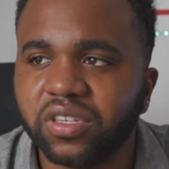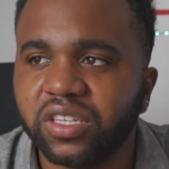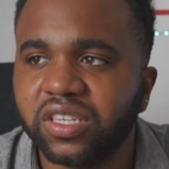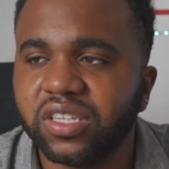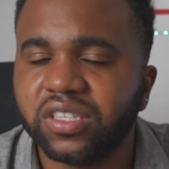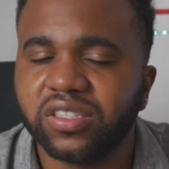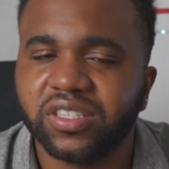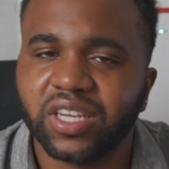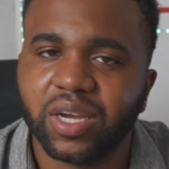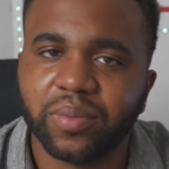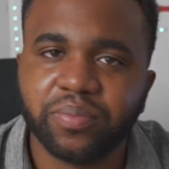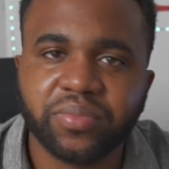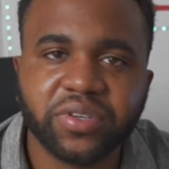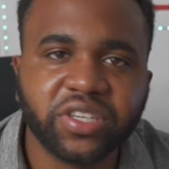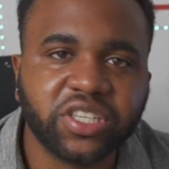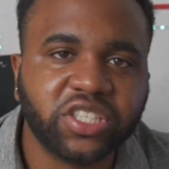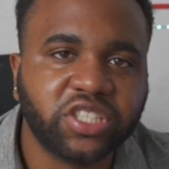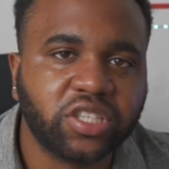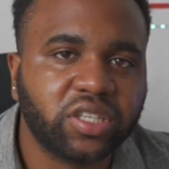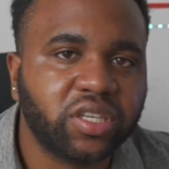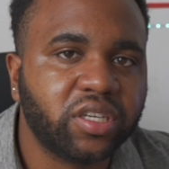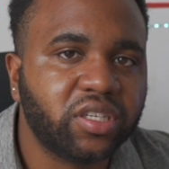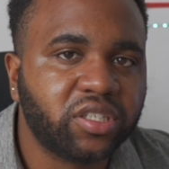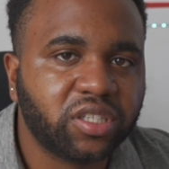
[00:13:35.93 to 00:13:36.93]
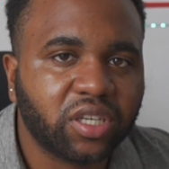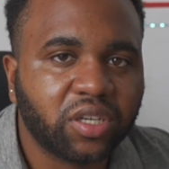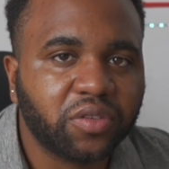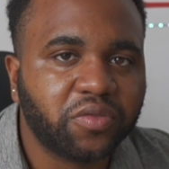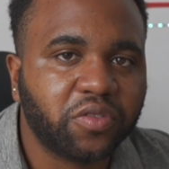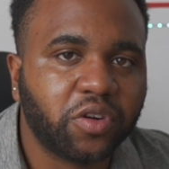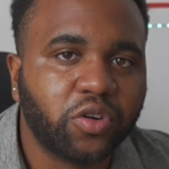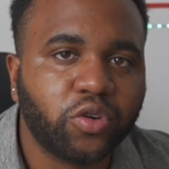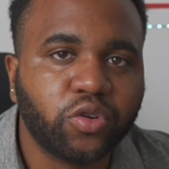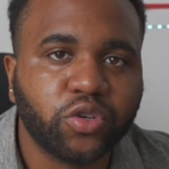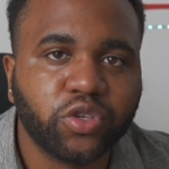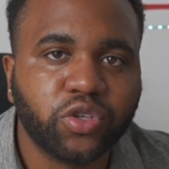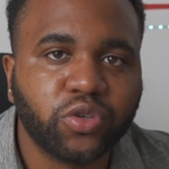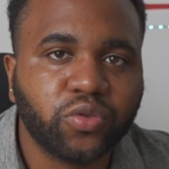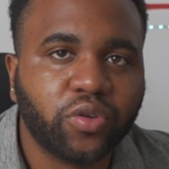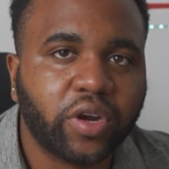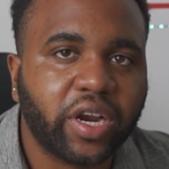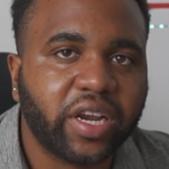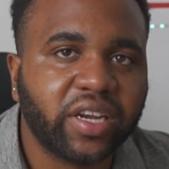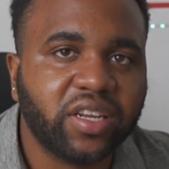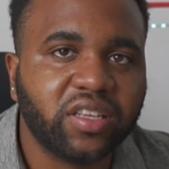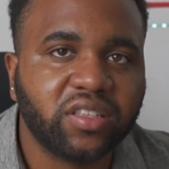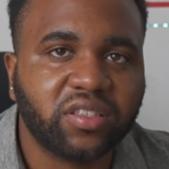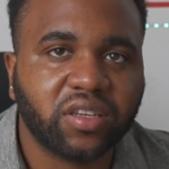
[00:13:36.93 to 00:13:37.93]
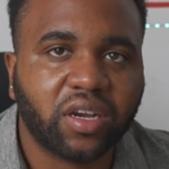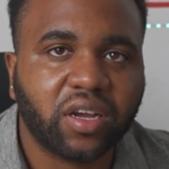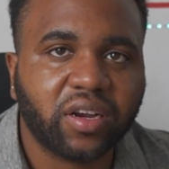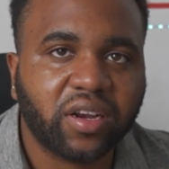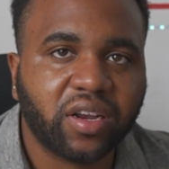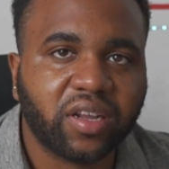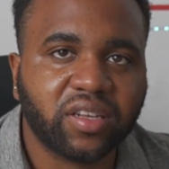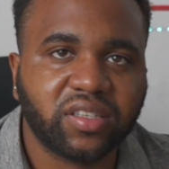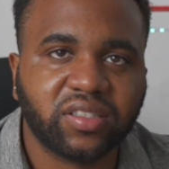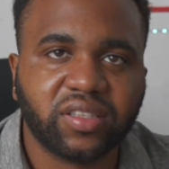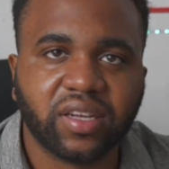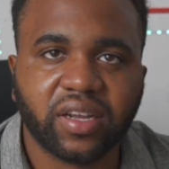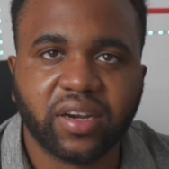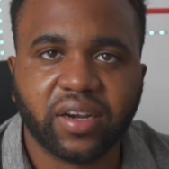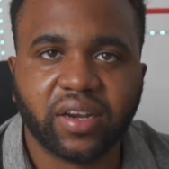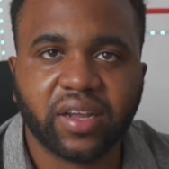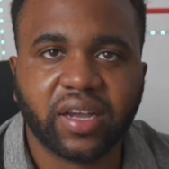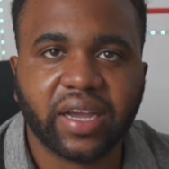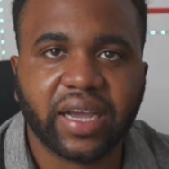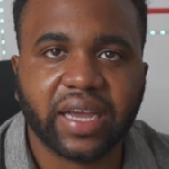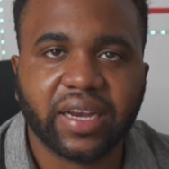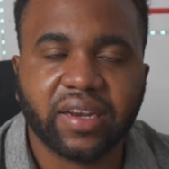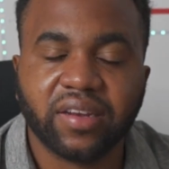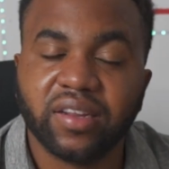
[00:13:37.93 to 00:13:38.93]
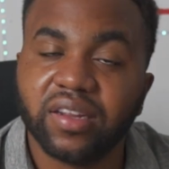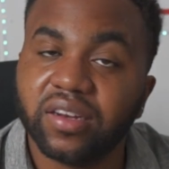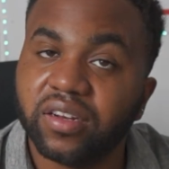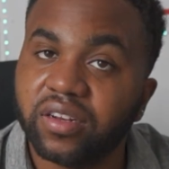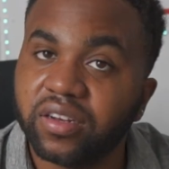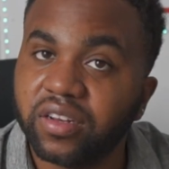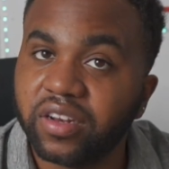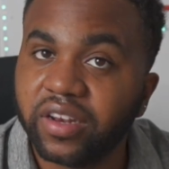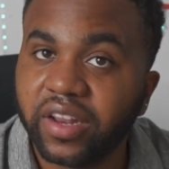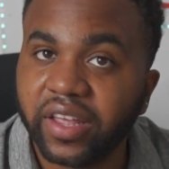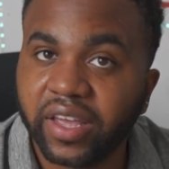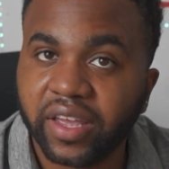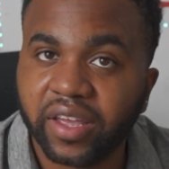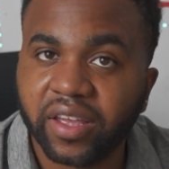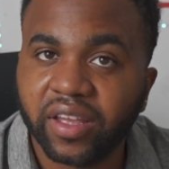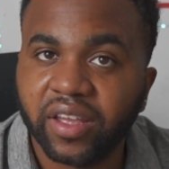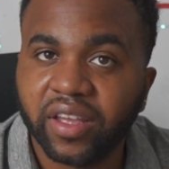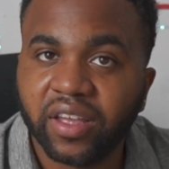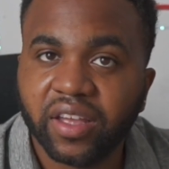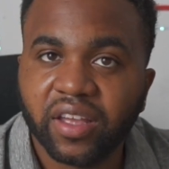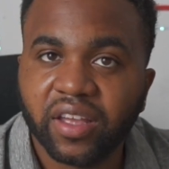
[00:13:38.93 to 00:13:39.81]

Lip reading: You need to appreciate yourself for who you are. You need to understand that at the end of the day,